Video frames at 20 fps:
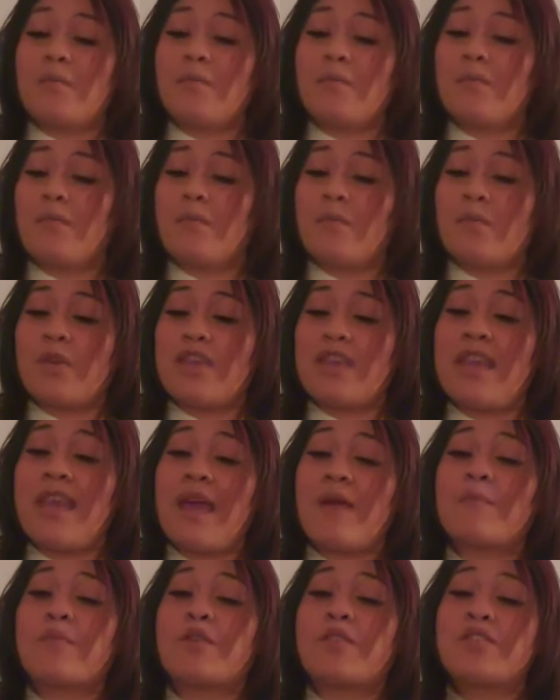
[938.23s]
we
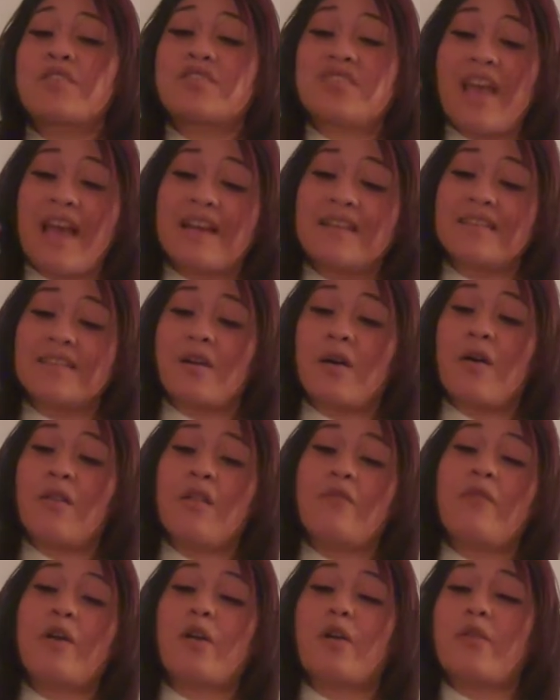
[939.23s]
can't project
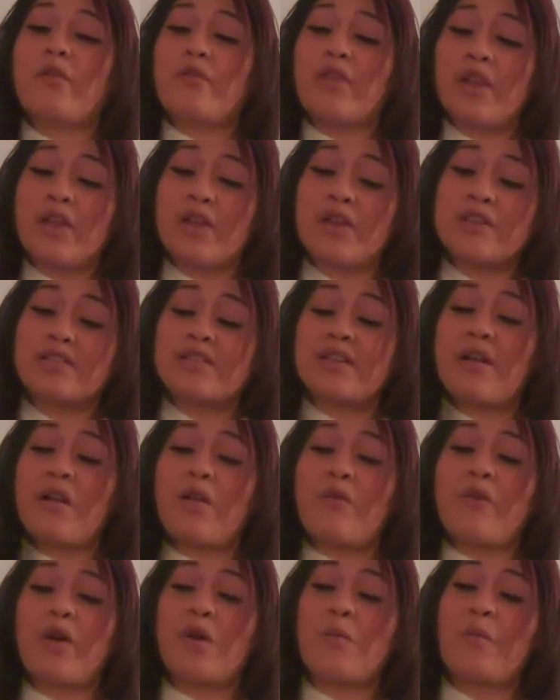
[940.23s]
all of our fears and all
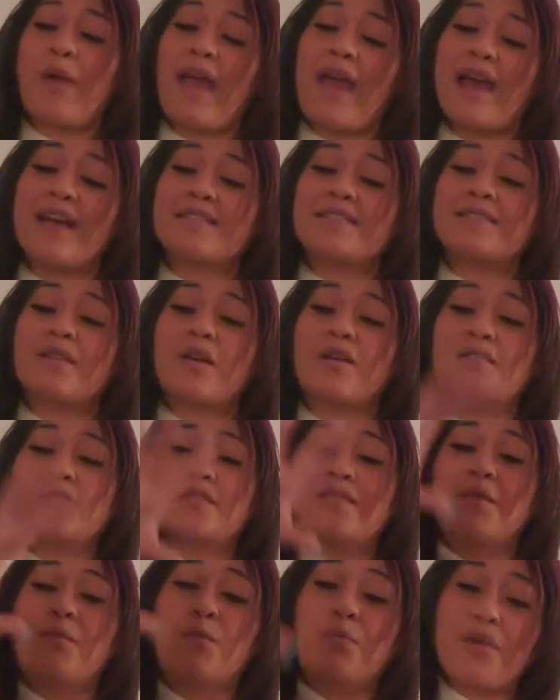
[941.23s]
of our past
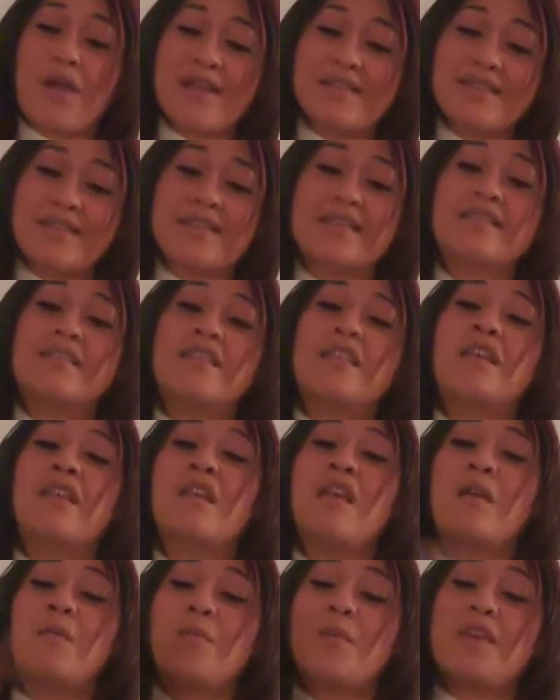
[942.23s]
onto the present,
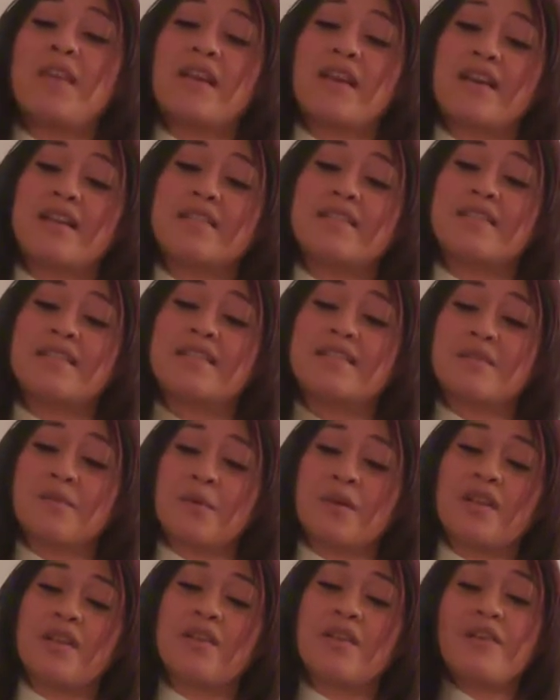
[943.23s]
because it's
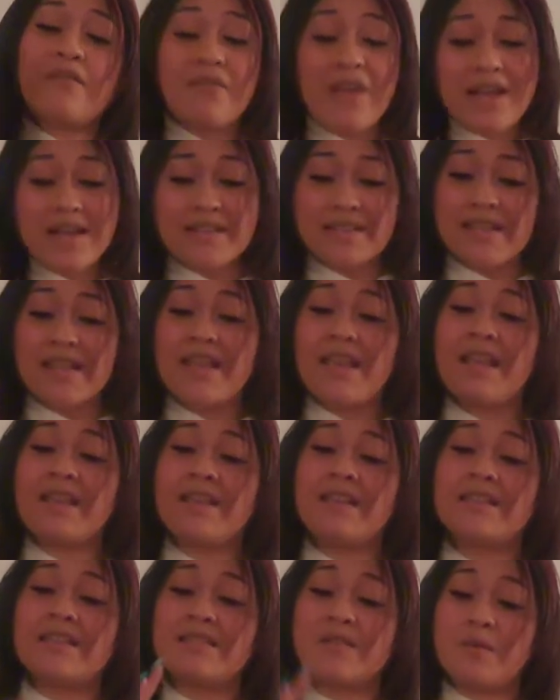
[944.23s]
going to affect it,
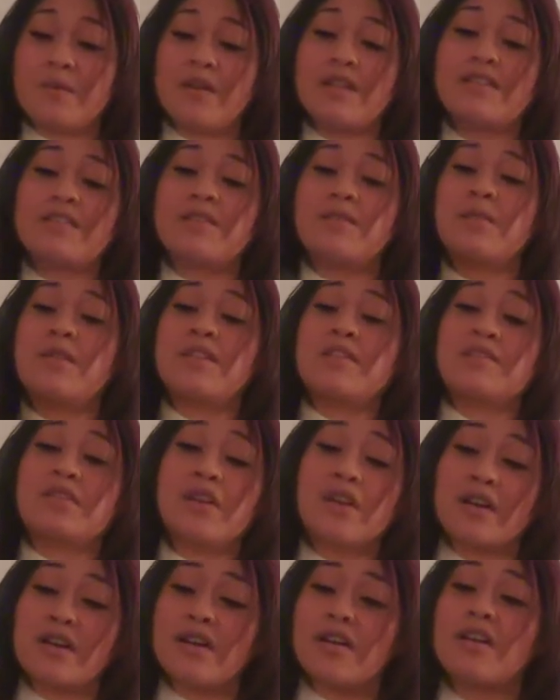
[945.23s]
and it's going to in
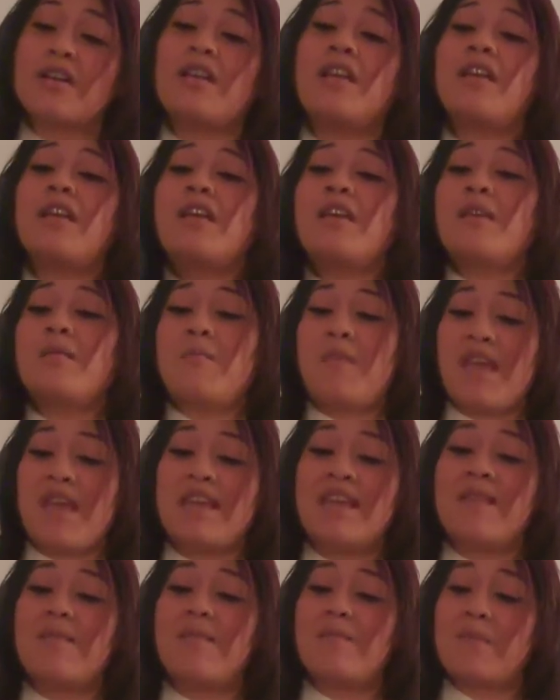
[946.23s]
turn
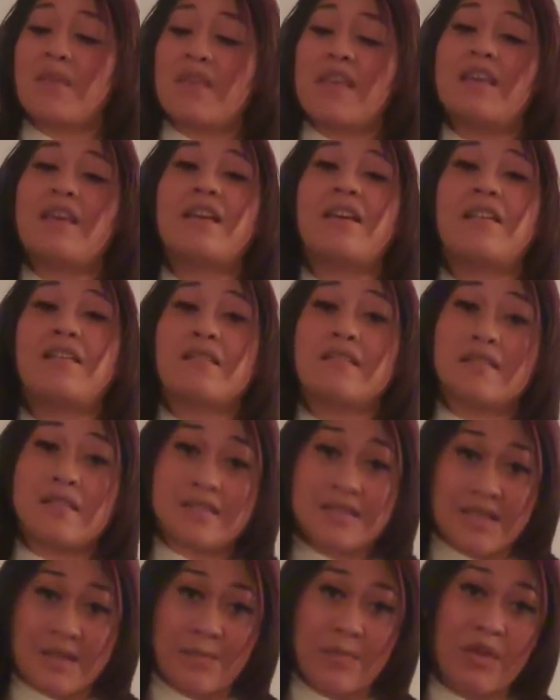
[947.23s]
make it be the
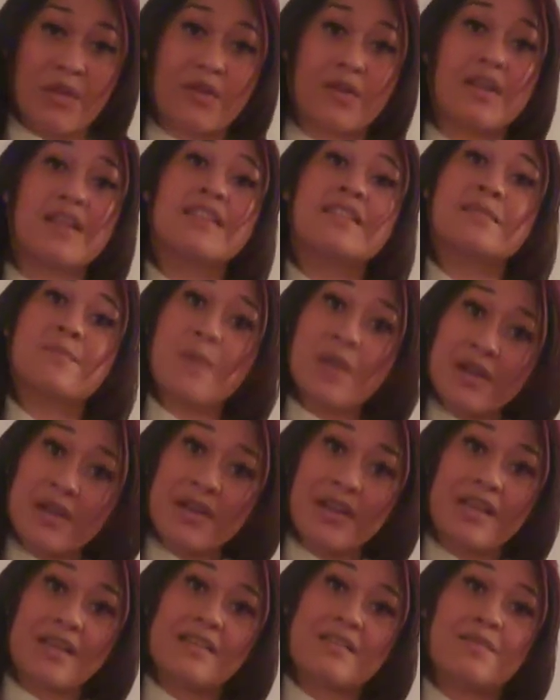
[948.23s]
similar
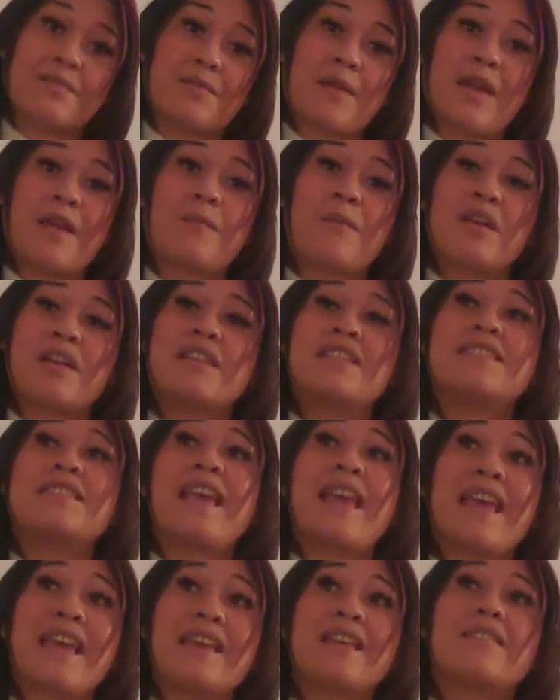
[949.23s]
experience, right? We're going to
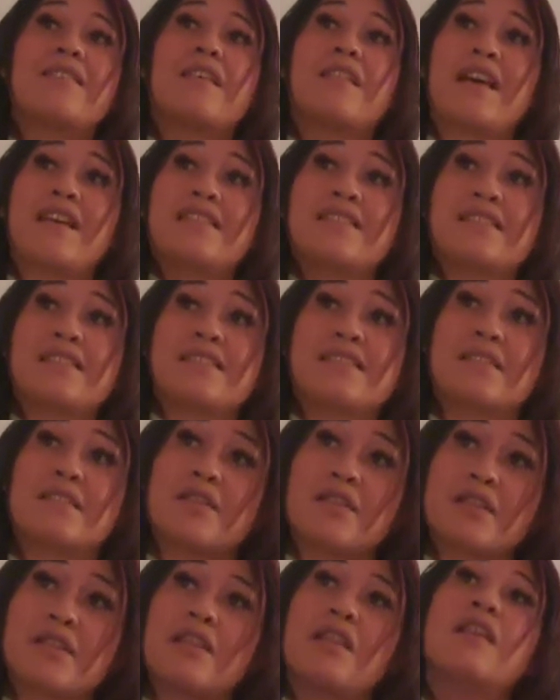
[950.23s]
take the lessons
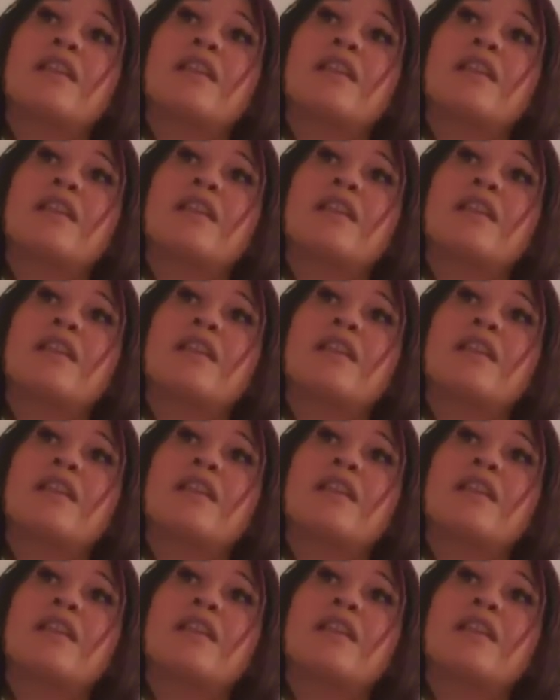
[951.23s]
learned.